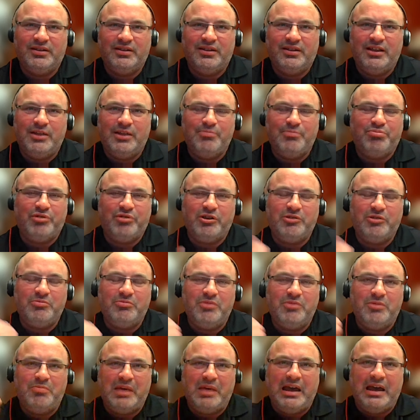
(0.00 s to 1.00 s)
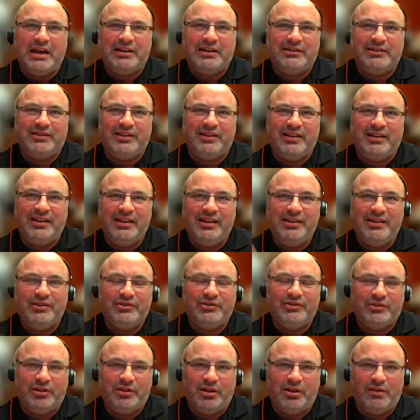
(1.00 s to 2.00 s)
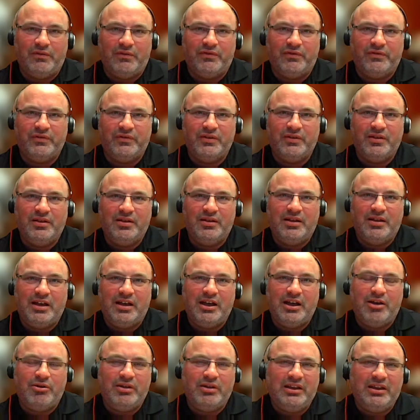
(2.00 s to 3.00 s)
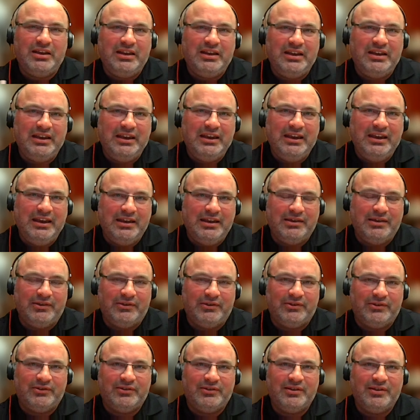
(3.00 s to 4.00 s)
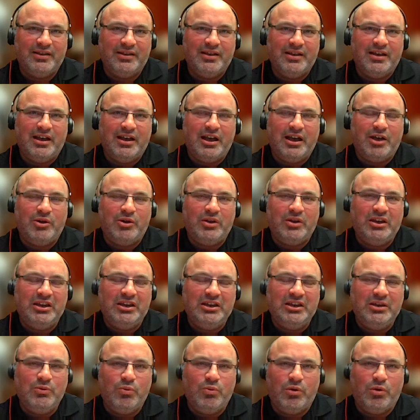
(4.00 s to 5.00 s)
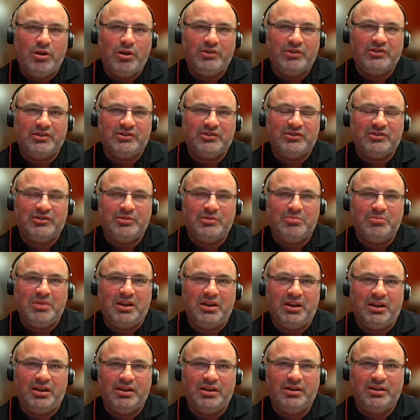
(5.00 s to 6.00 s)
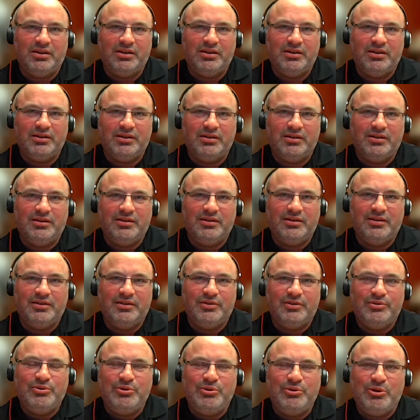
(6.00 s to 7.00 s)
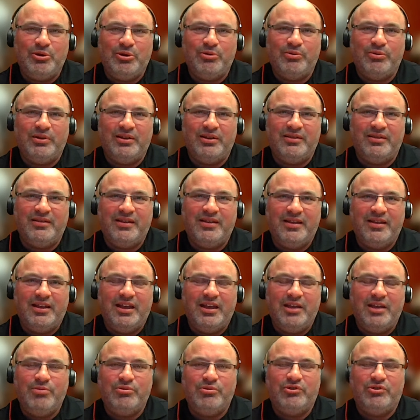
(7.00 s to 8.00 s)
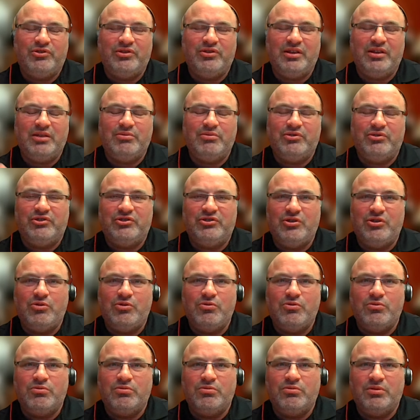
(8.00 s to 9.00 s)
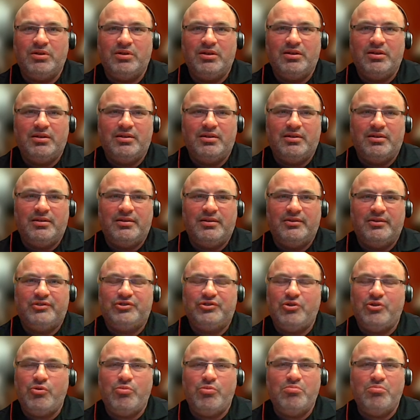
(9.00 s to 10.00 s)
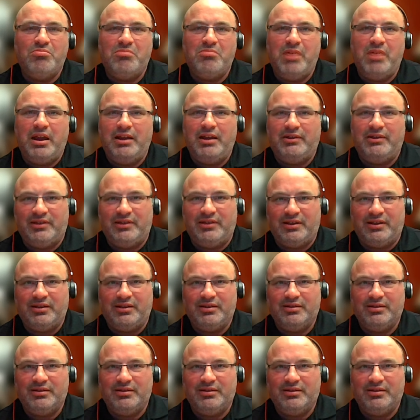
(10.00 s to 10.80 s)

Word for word: and bringing me back to His love, how He is, how He wants us to be, you know, and it was it was so so amazing.